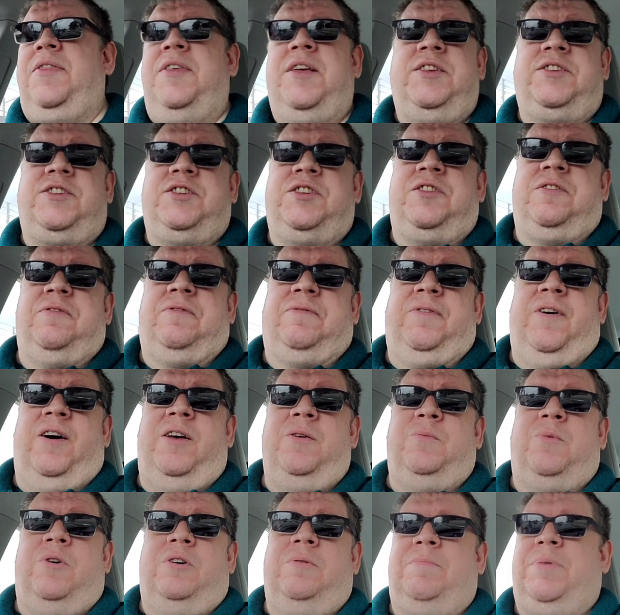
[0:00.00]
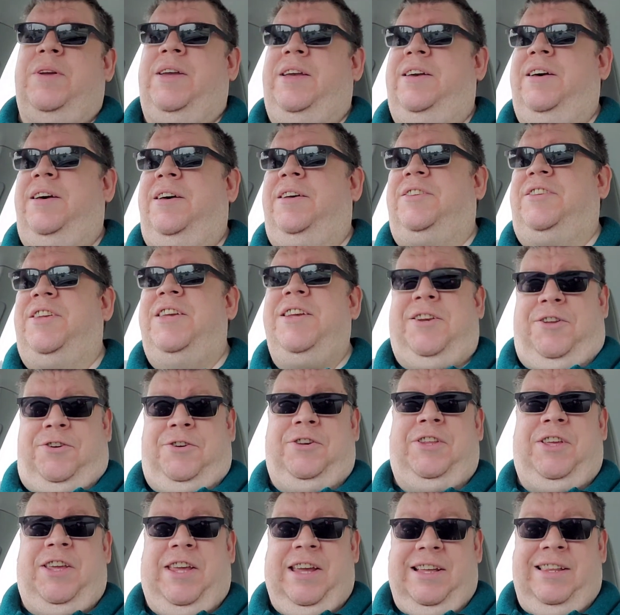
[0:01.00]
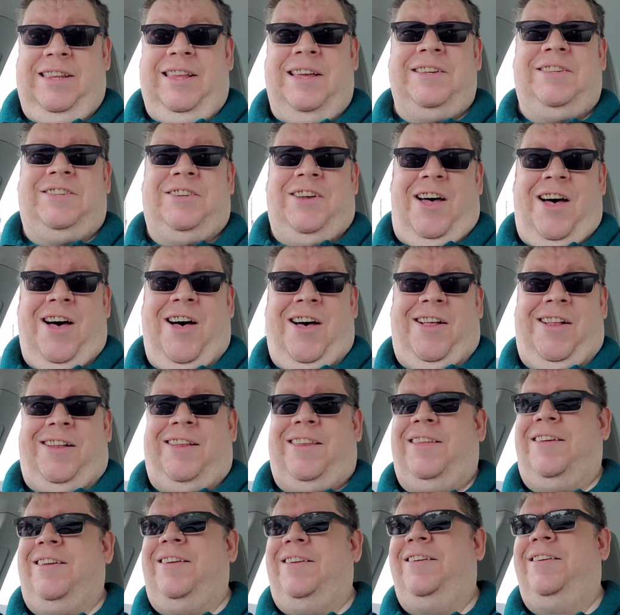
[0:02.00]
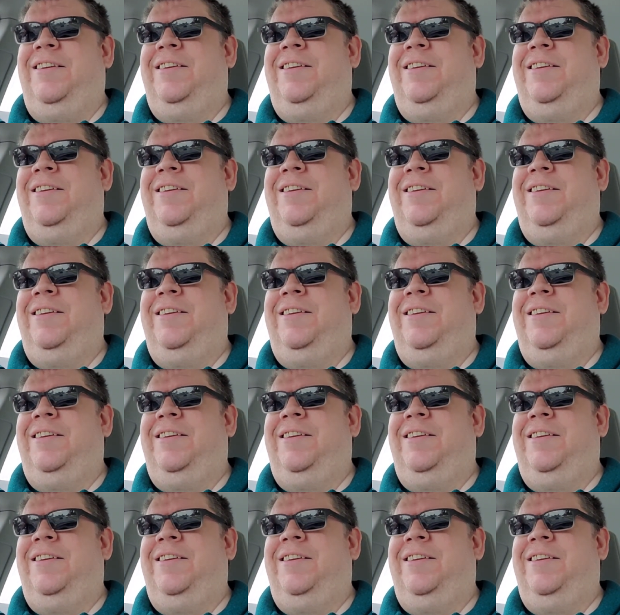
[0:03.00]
this is the fun one because it could kill us all.